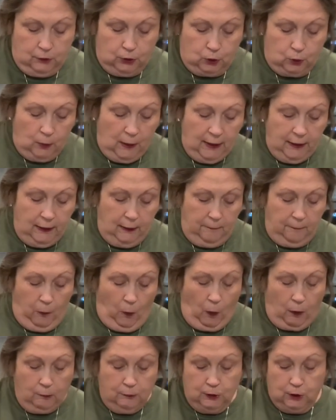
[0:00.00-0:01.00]
shredded
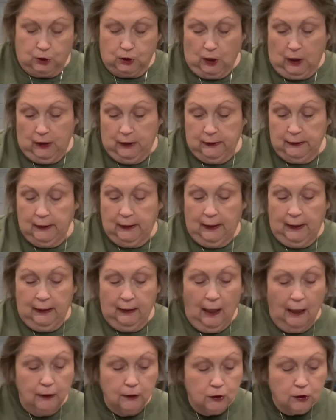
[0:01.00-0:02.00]
Parmesan, and
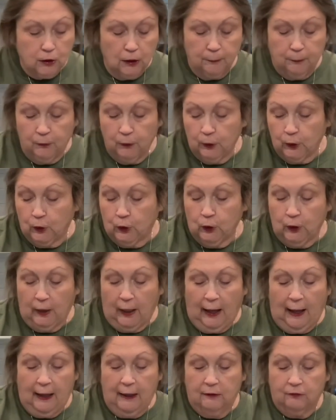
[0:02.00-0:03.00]
I usually put a good
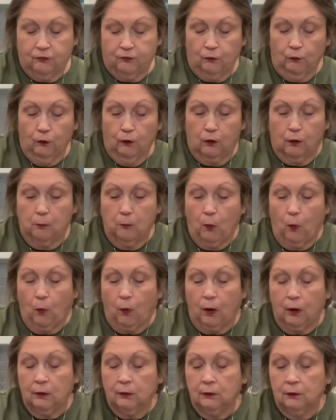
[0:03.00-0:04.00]
handful or
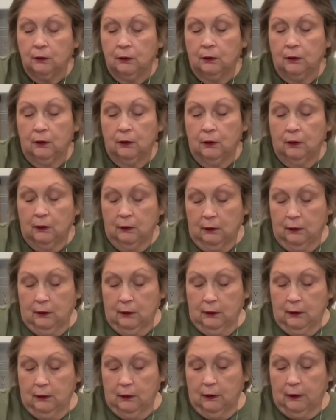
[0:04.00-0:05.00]
more.
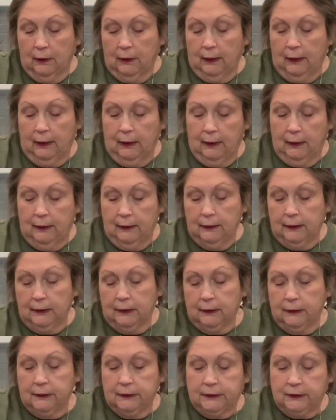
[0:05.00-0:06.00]

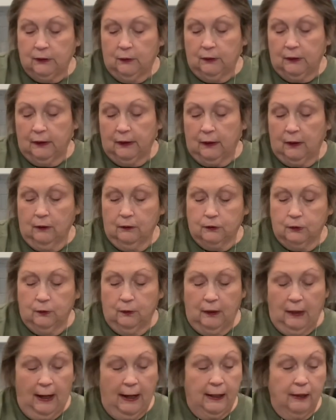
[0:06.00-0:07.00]
And so I think I'll do
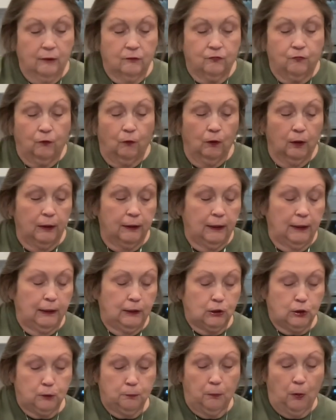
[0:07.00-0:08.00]
a handful in
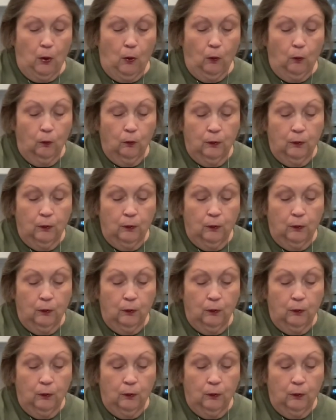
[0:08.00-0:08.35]
each bowl.